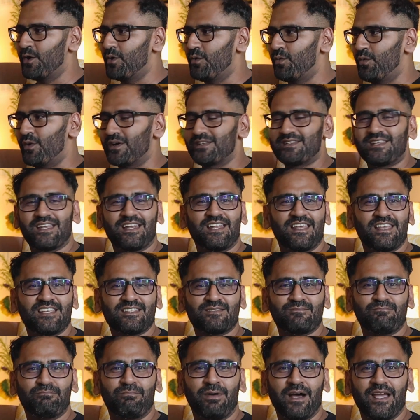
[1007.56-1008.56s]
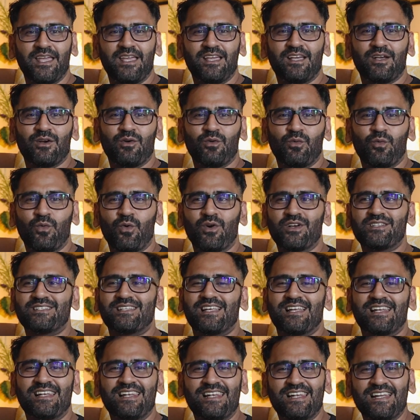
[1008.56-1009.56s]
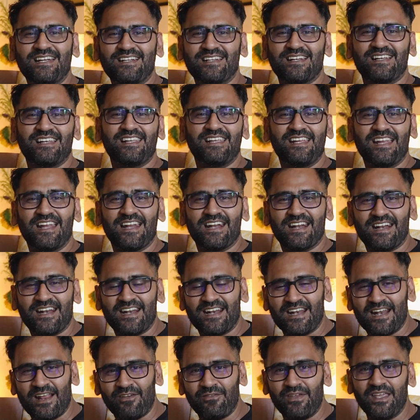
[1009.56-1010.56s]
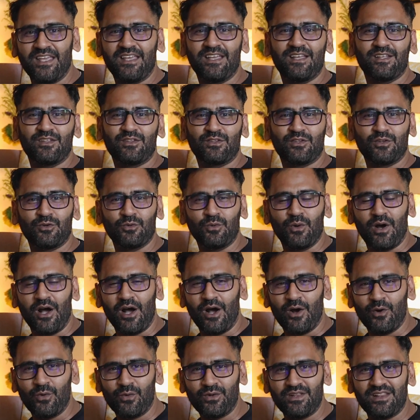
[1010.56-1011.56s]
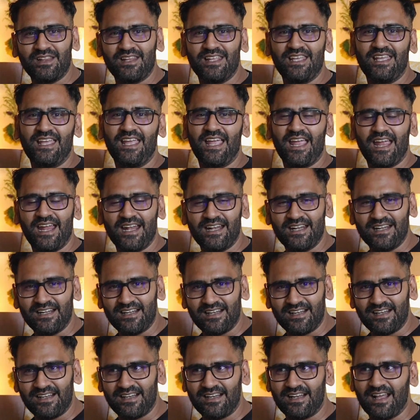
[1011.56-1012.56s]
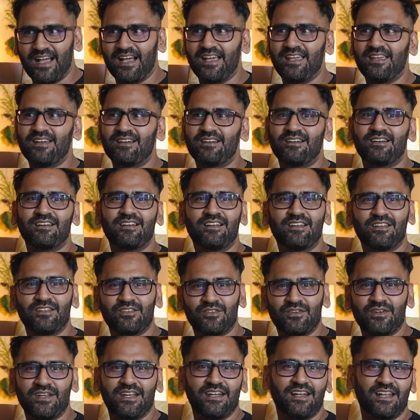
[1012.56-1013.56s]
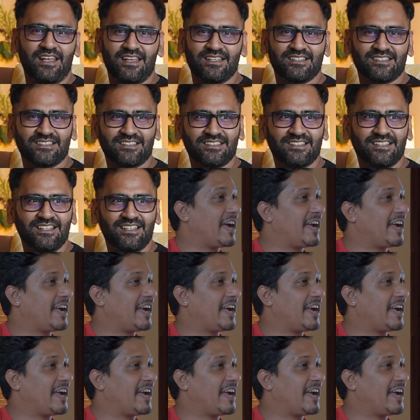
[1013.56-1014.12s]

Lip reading: was that his bike was literally revving throughout the entire 3 days.